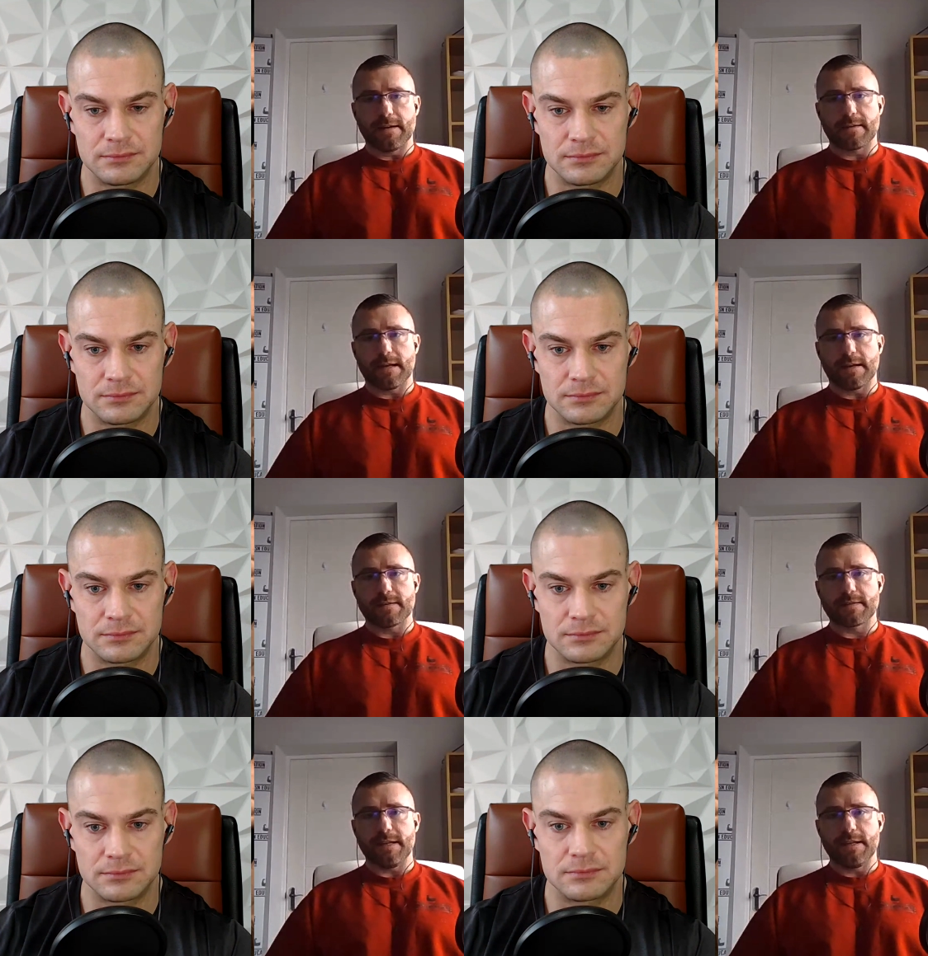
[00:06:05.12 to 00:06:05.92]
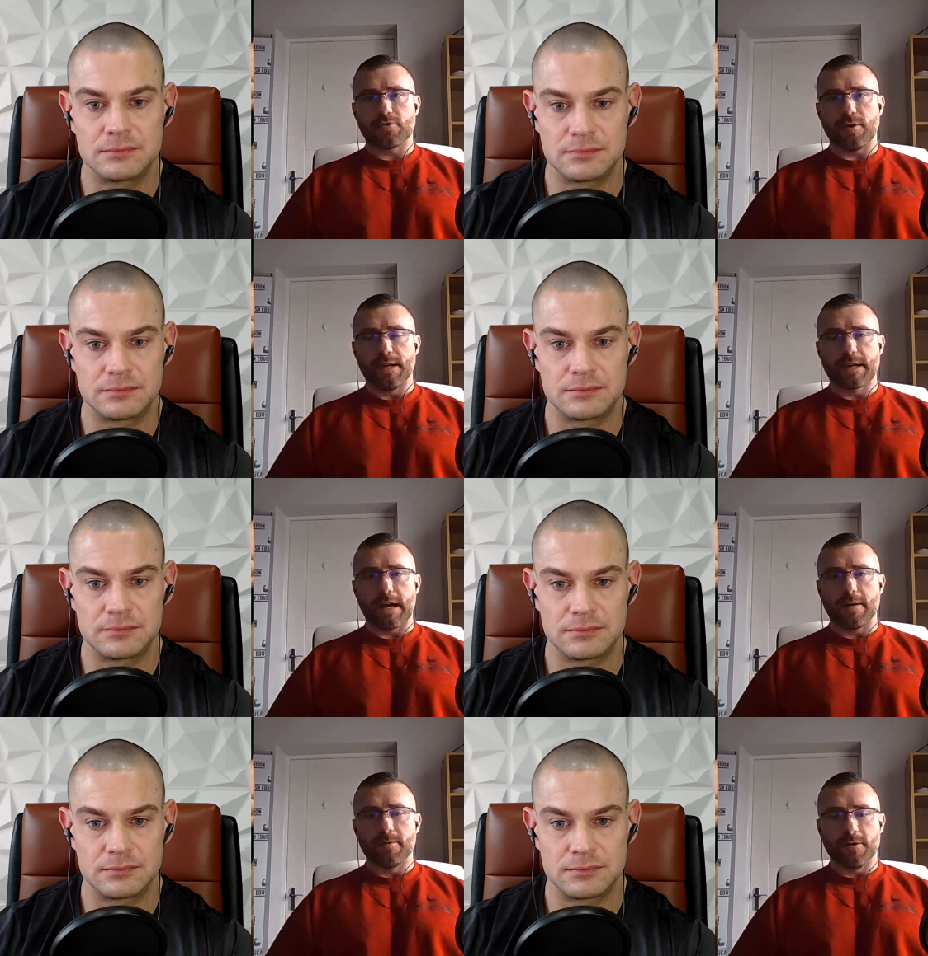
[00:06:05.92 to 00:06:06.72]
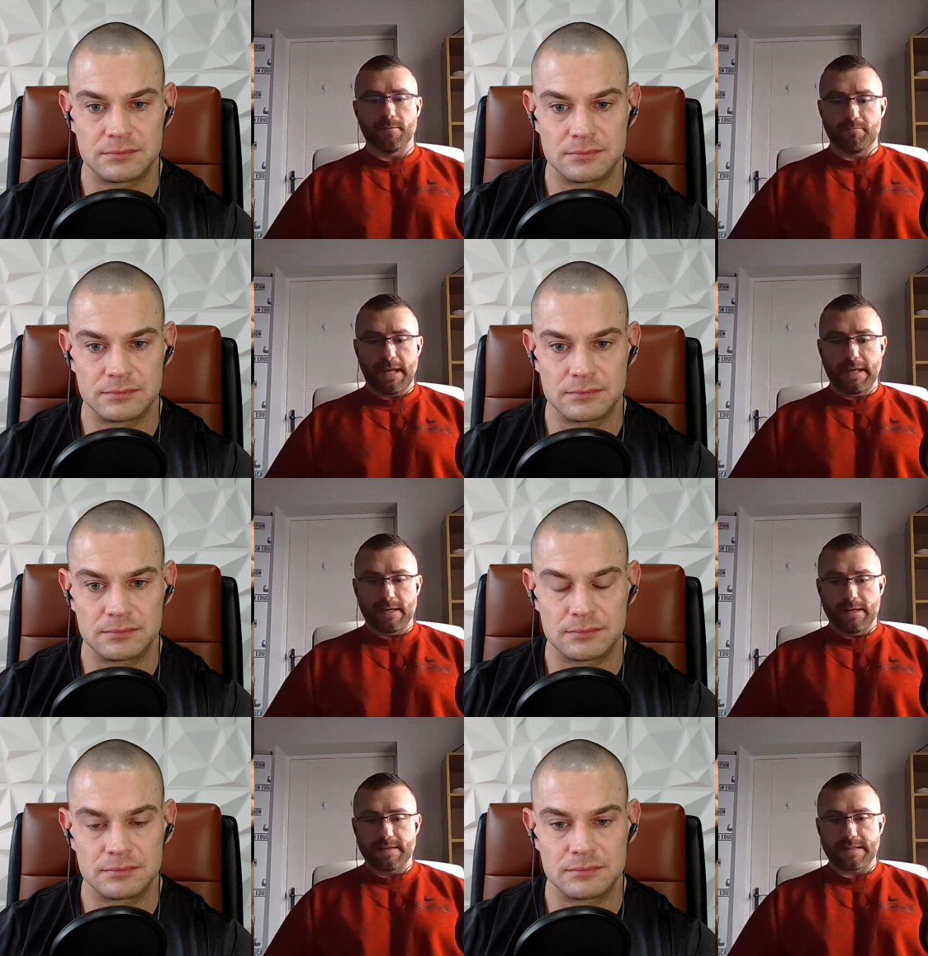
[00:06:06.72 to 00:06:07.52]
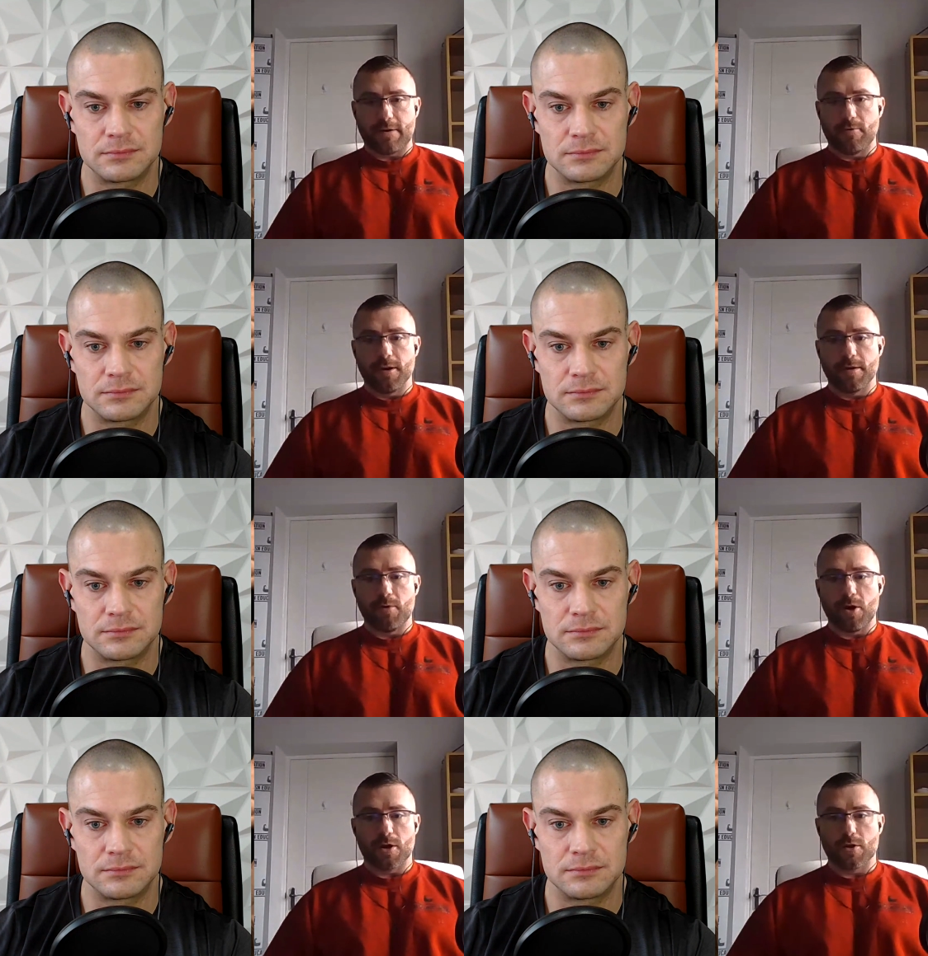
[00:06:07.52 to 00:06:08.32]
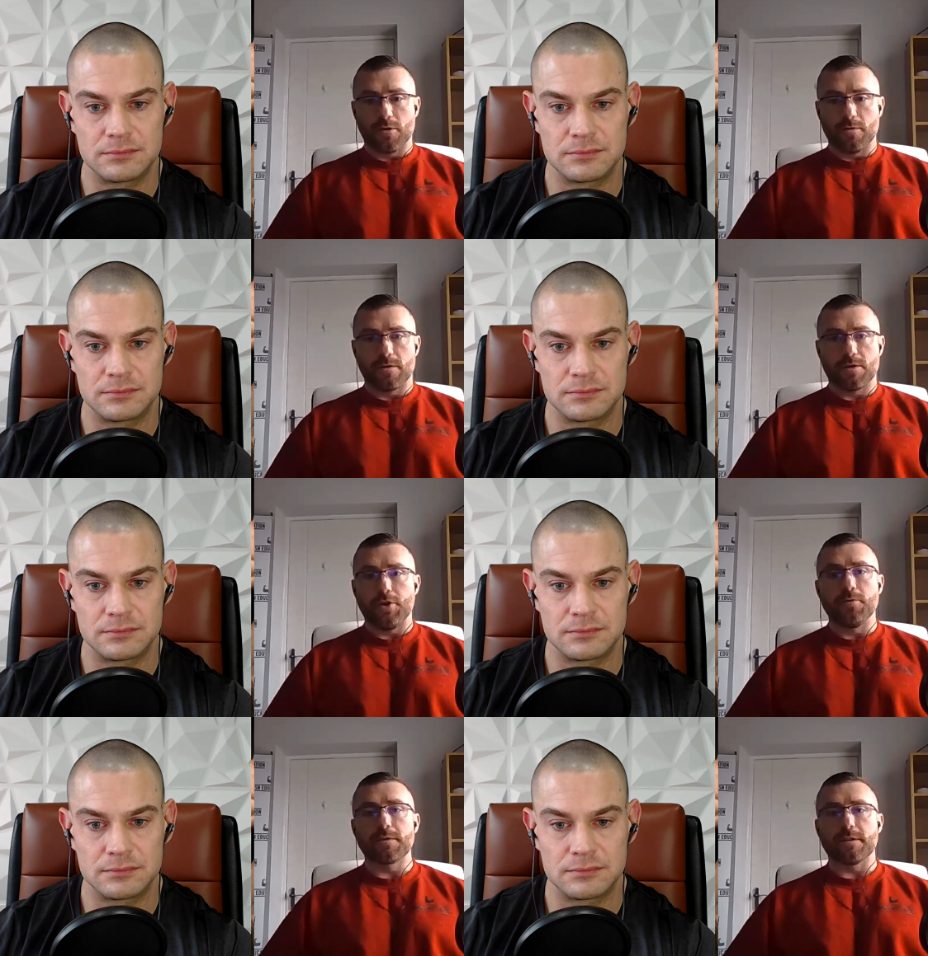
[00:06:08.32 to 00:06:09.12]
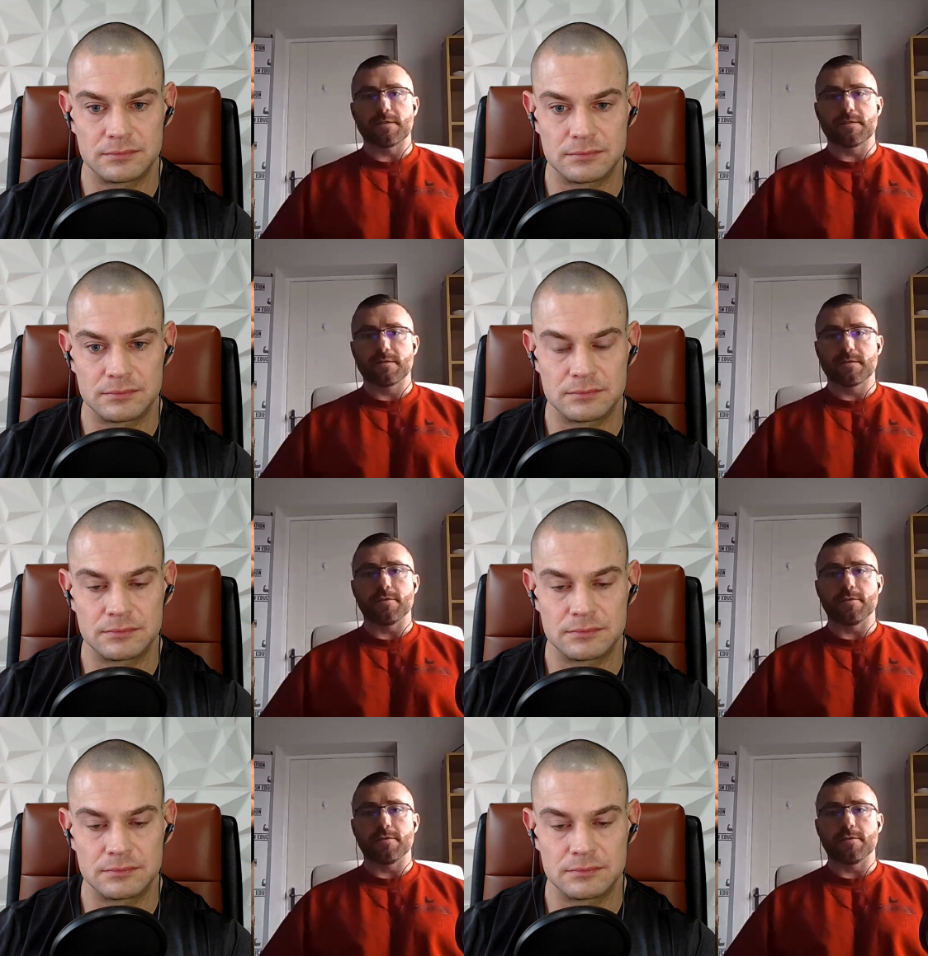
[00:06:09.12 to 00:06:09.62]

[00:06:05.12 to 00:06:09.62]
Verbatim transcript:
Speaker 1: that that C three carbonyl, making the steroid molecule useless.